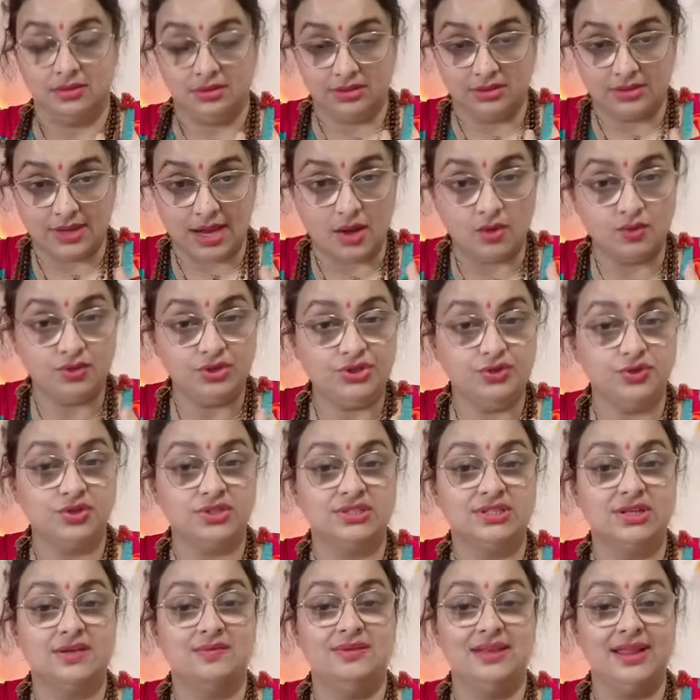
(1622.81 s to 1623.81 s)
ground
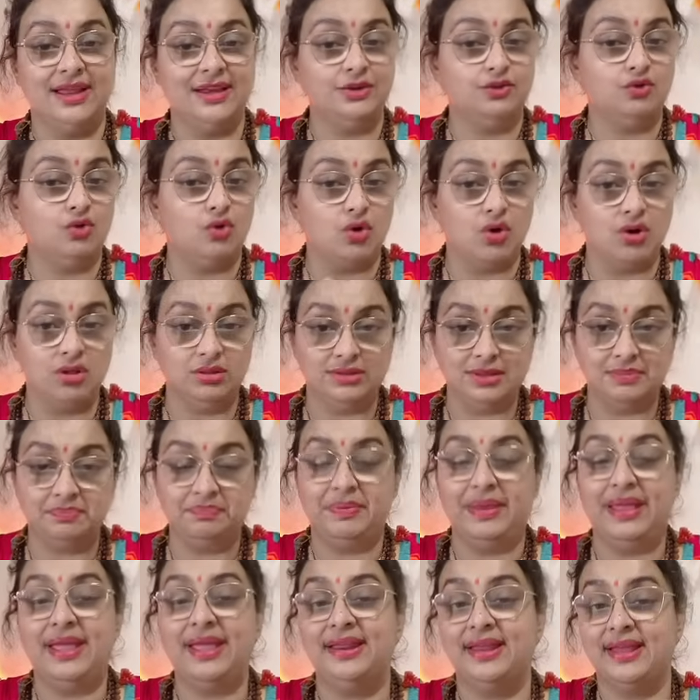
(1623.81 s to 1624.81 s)
yourself let go all the
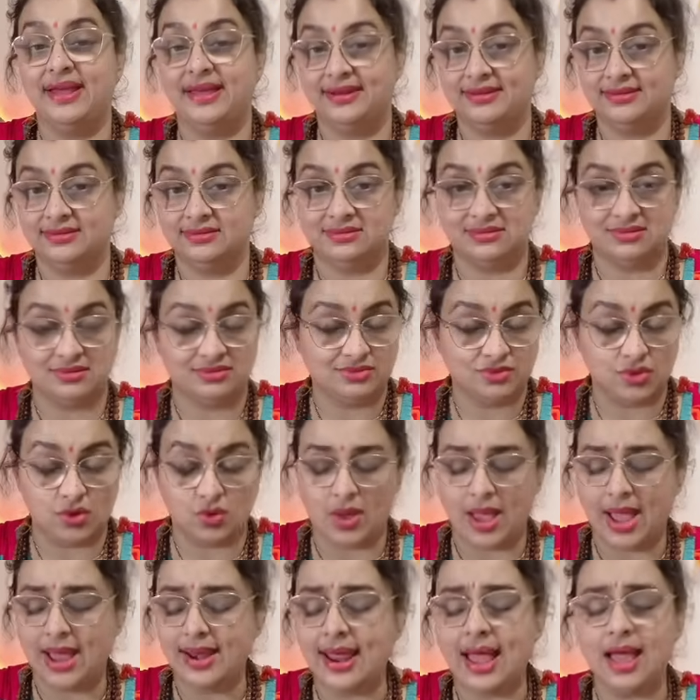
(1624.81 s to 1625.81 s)
pain and
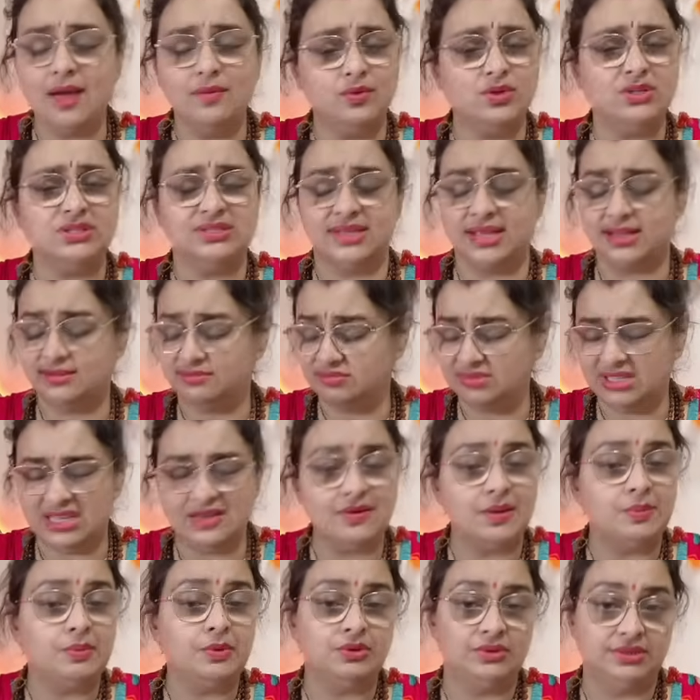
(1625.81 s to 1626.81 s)
sorrow and i would say
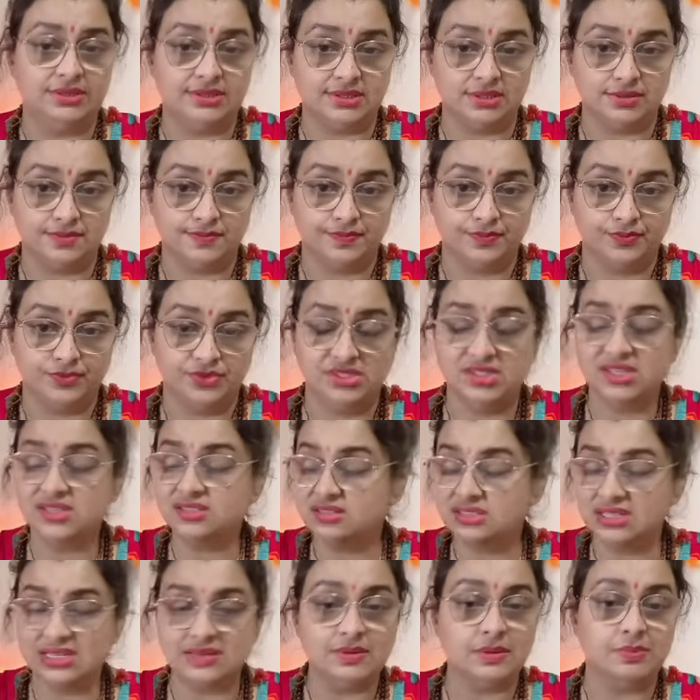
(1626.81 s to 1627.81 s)
give up on this
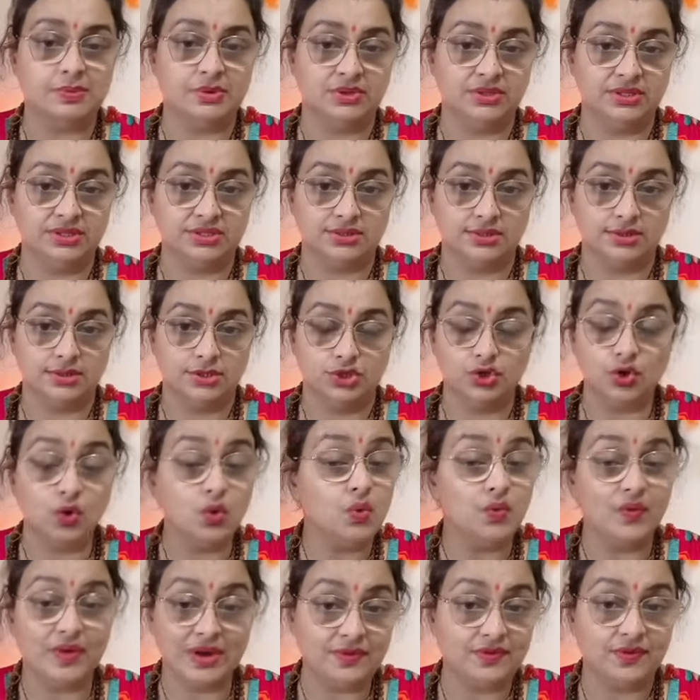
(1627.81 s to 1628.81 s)
just give up on this
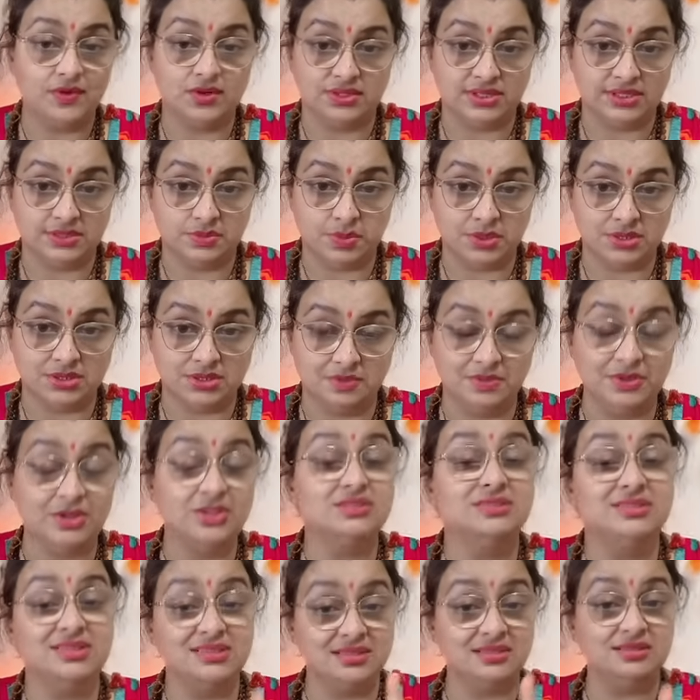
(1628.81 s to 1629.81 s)
don't wait for this person
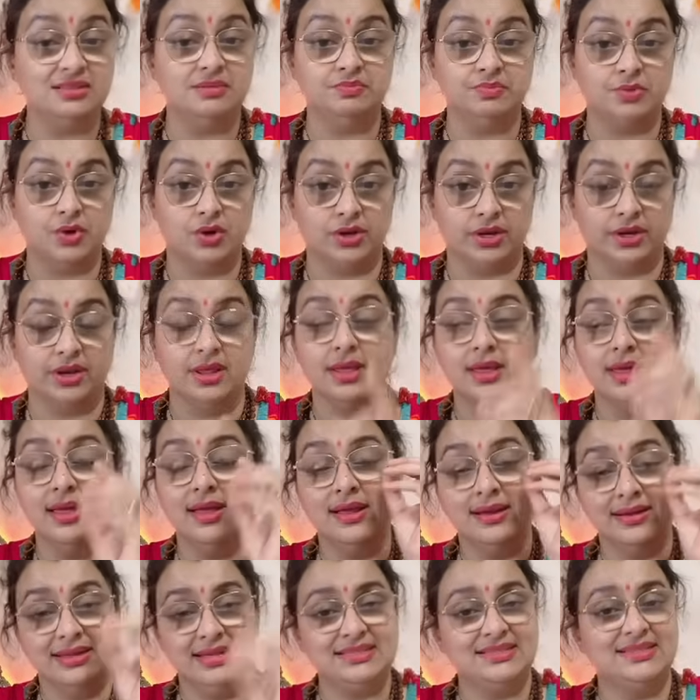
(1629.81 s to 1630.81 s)
because this is important
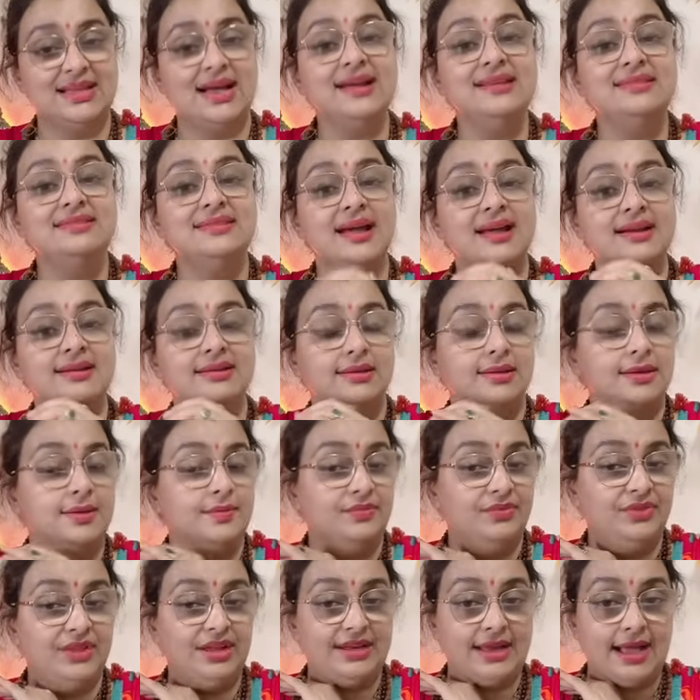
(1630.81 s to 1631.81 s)
decide that
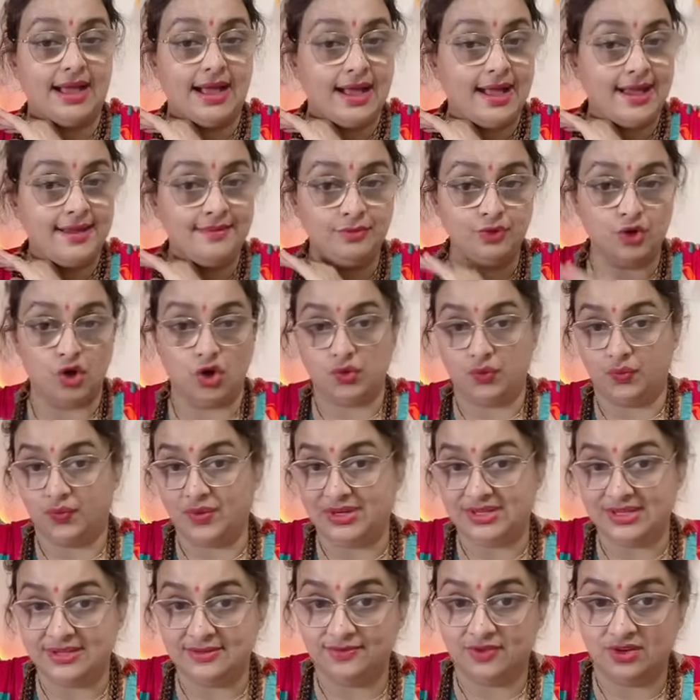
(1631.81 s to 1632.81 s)
that i'm not
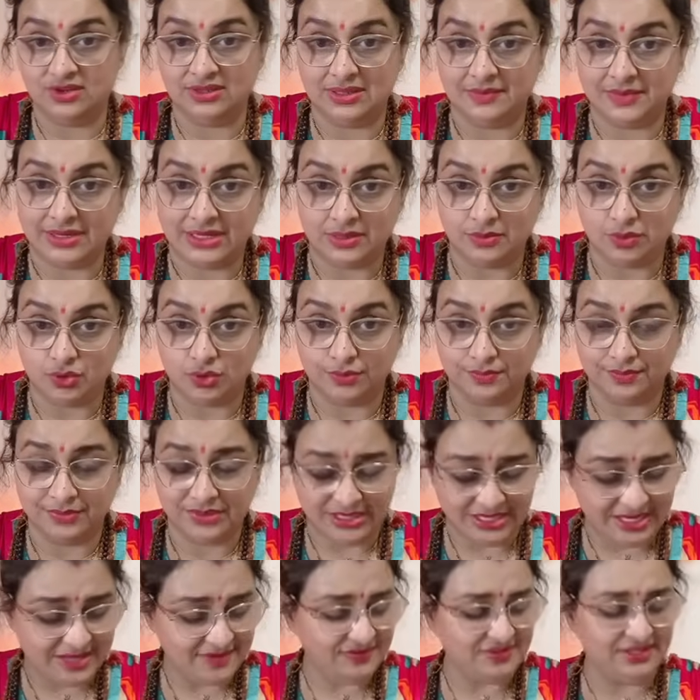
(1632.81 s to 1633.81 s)
waiting for them anymore
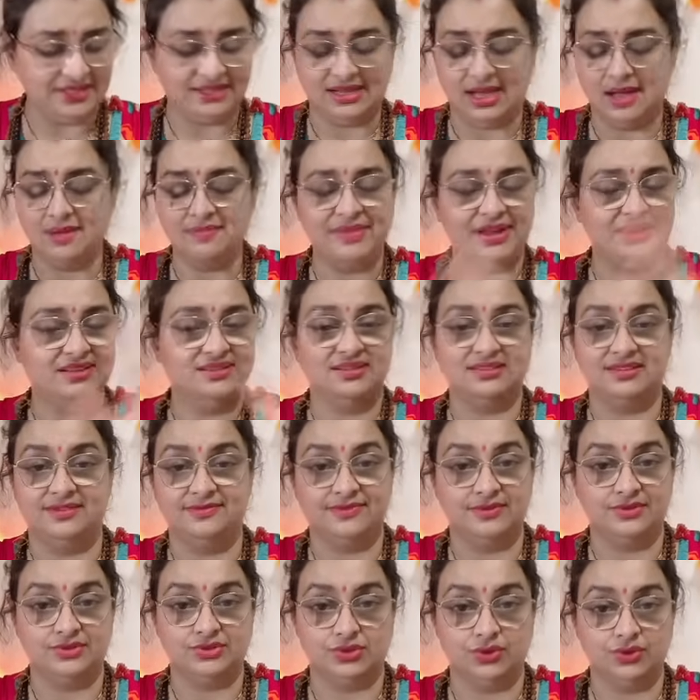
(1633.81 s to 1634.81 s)
if they come that is a
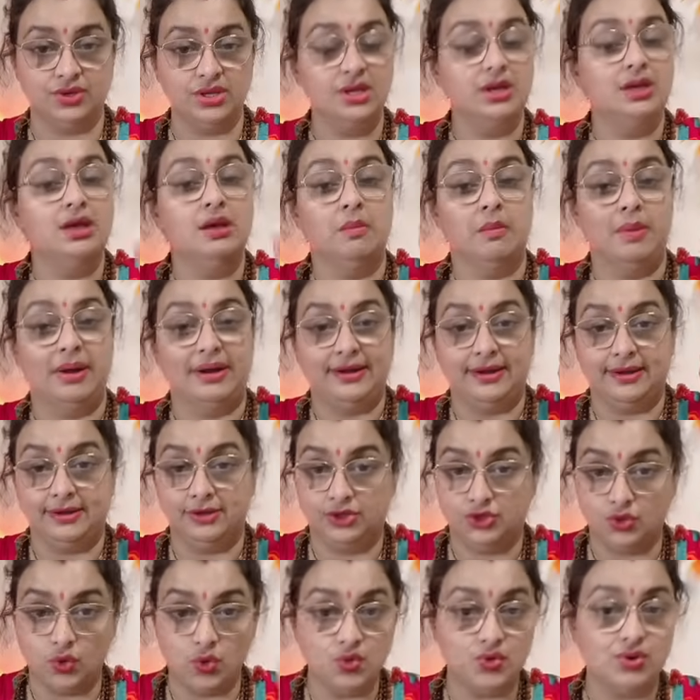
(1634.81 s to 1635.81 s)
different story but
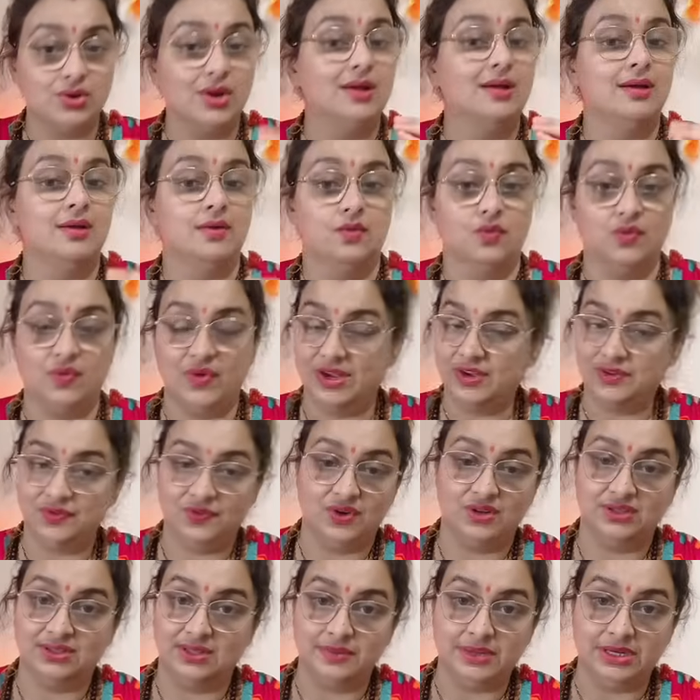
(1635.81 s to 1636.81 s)
don't wait
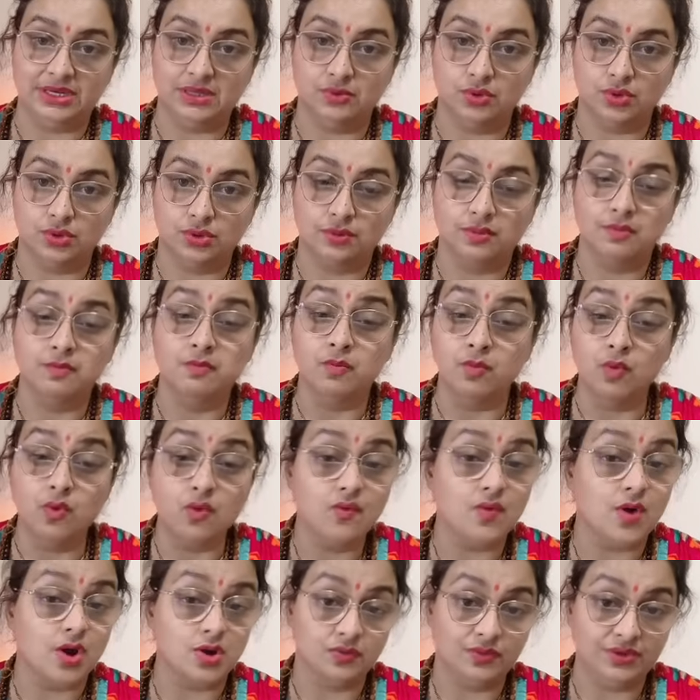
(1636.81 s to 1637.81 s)
for them anymore
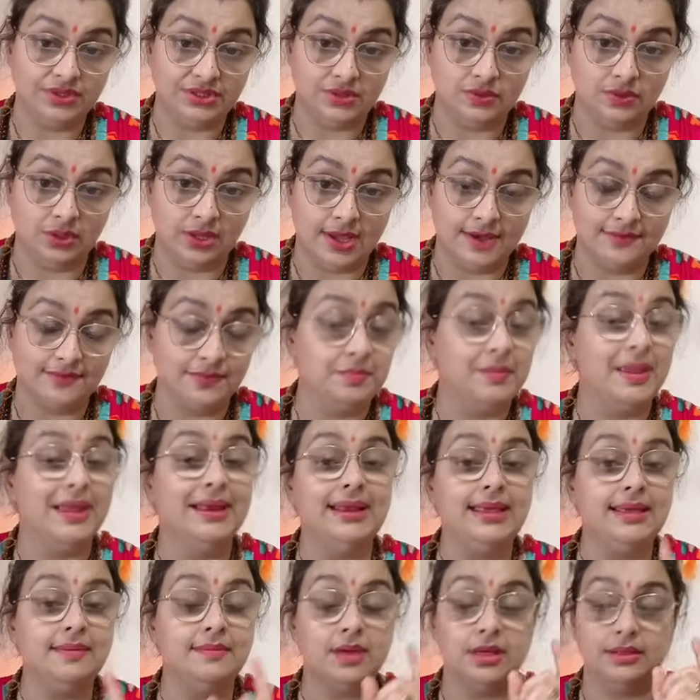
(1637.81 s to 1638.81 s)
move on with your life
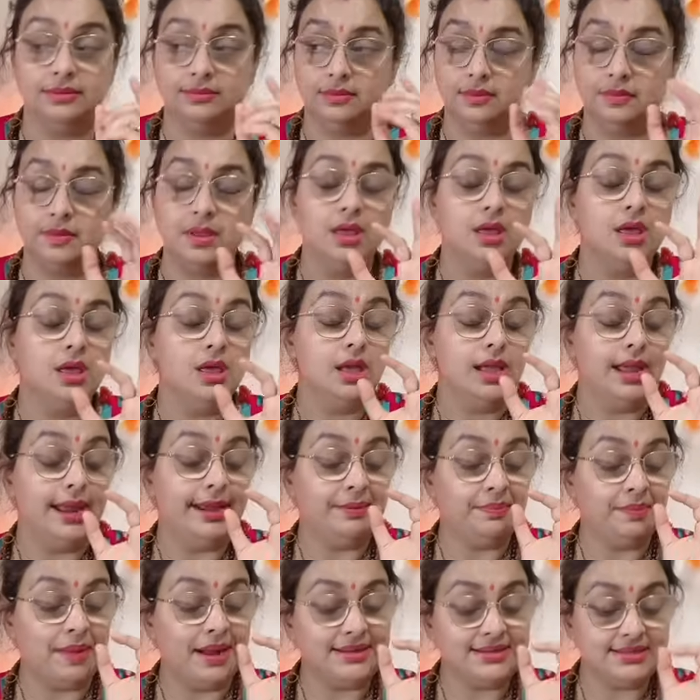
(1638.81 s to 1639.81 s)
many
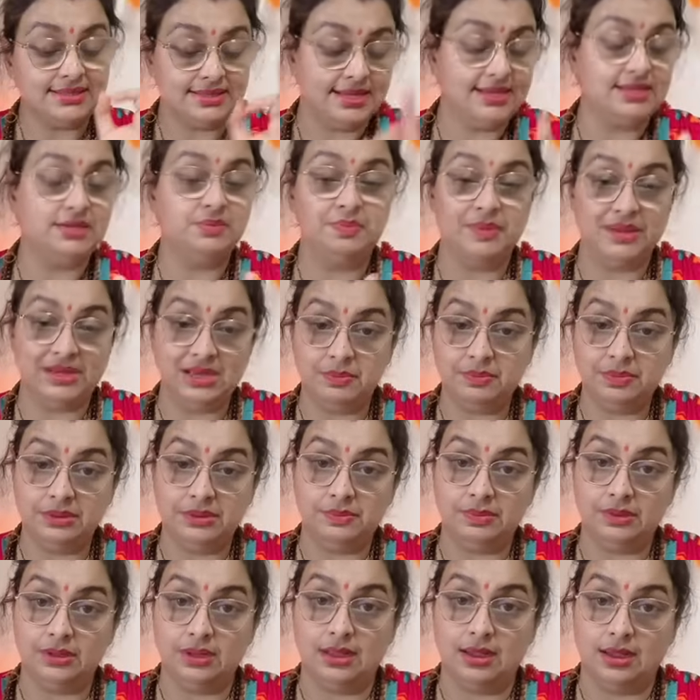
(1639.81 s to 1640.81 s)
it might hit many
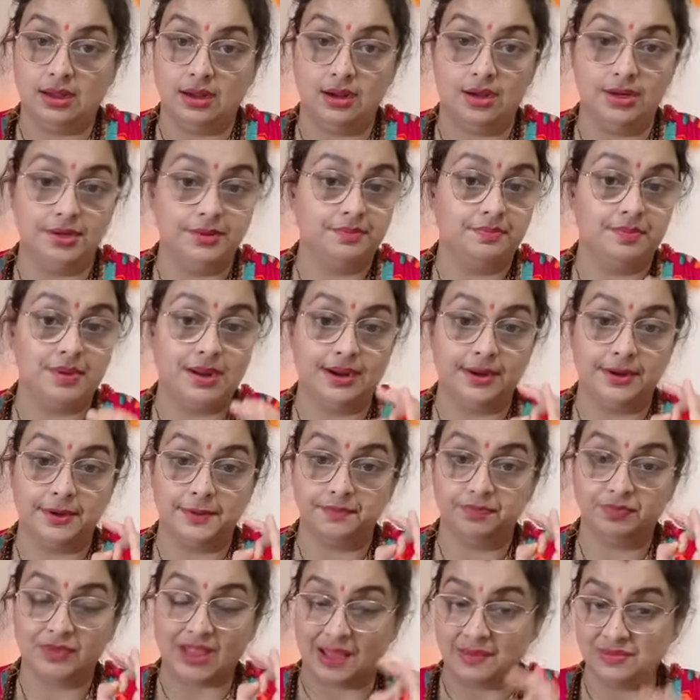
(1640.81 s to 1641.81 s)
people hard, but
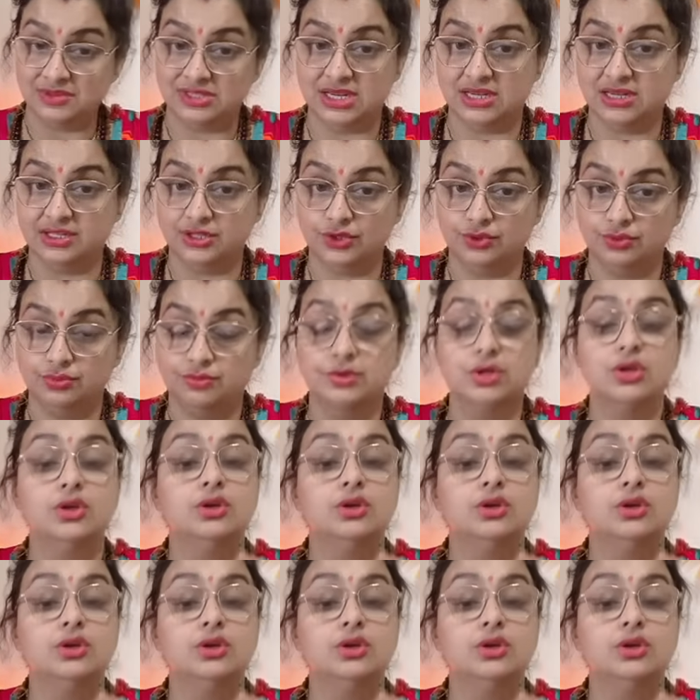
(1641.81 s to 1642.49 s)
I'm telling you,